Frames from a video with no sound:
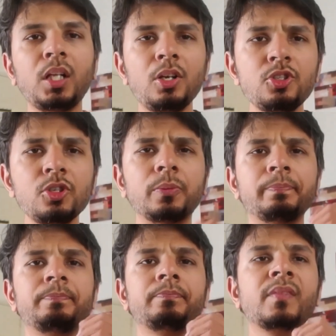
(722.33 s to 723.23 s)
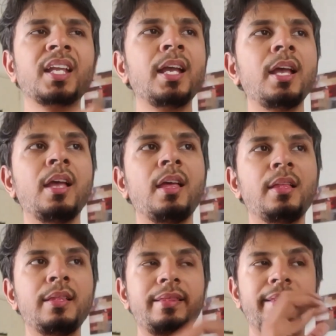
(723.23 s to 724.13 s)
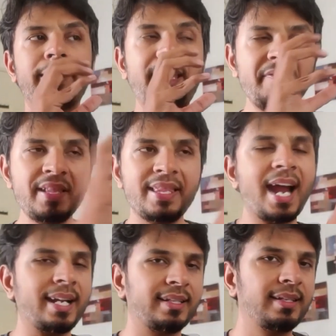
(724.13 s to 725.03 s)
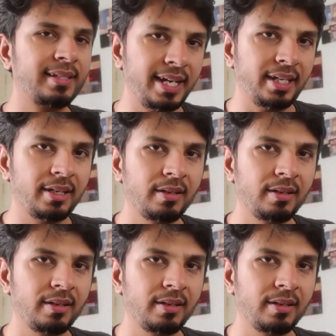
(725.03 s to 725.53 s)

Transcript: So given that as a state,